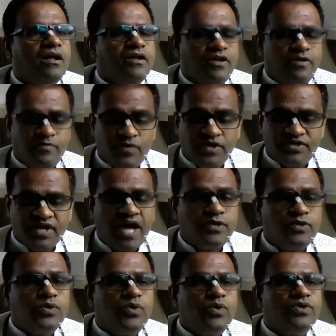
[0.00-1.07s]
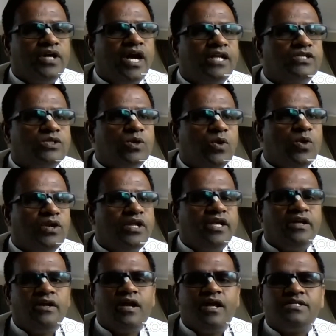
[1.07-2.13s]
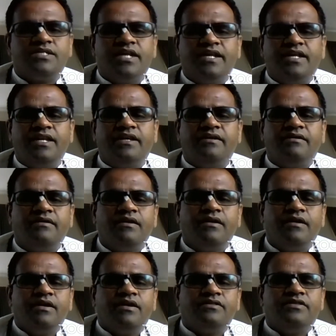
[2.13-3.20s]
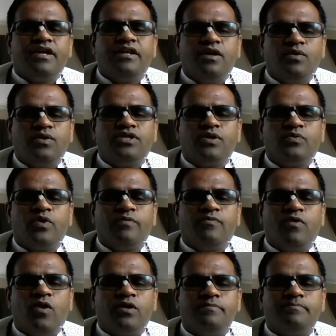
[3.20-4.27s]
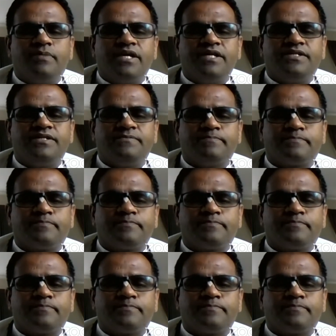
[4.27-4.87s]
if we try to do that slowly and steadily, then everything will fall in place.